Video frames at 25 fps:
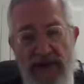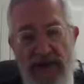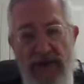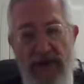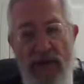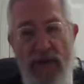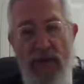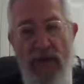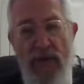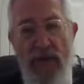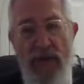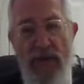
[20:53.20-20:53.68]

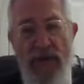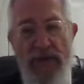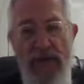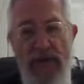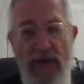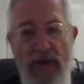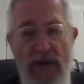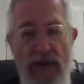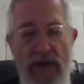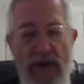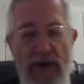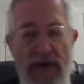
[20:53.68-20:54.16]
So when we
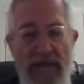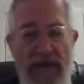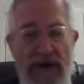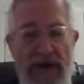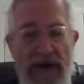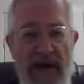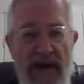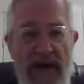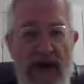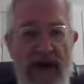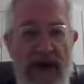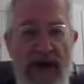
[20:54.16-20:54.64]
talk
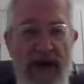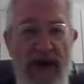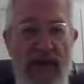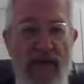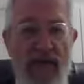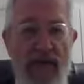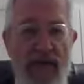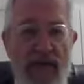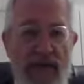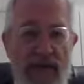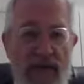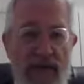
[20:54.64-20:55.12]
about
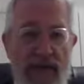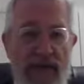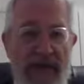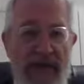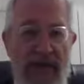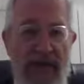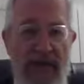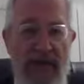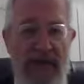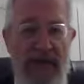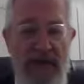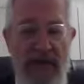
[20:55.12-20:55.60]
a
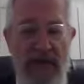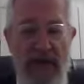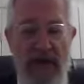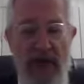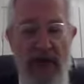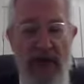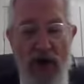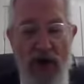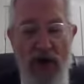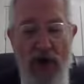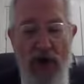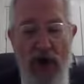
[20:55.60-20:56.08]
room
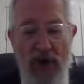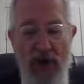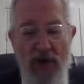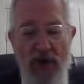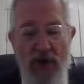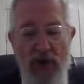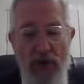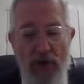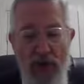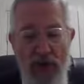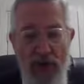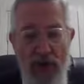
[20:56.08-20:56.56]
that's
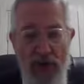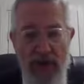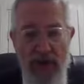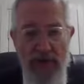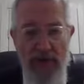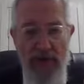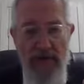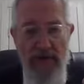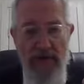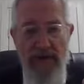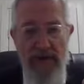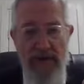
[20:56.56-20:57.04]

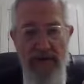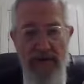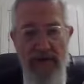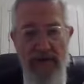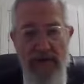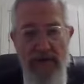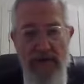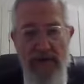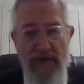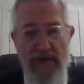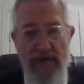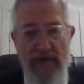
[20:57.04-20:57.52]
couture,
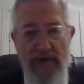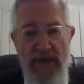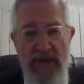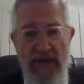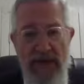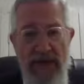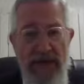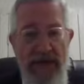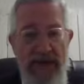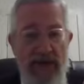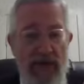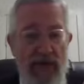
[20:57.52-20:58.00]

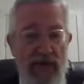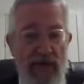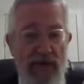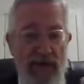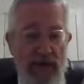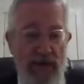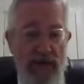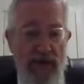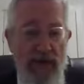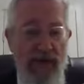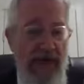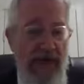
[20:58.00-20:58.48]
it's a
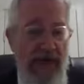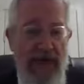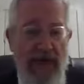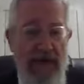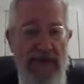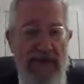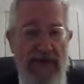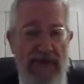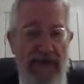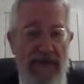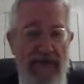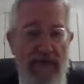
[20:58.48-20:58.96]
room that
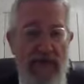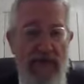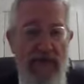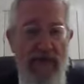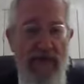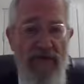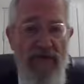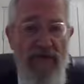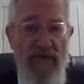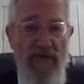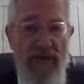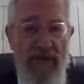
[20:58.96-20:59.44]
doesn't have a
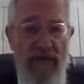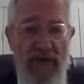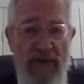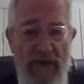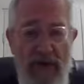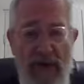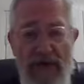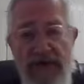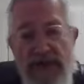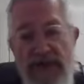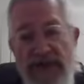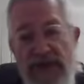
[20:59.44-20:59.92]
roof
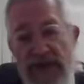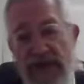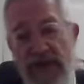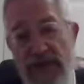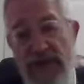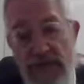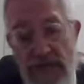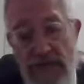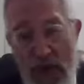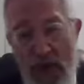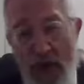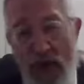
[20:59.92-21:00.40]
because
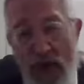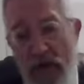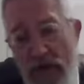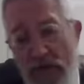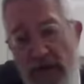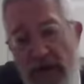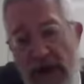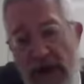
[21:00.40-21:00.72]
smoke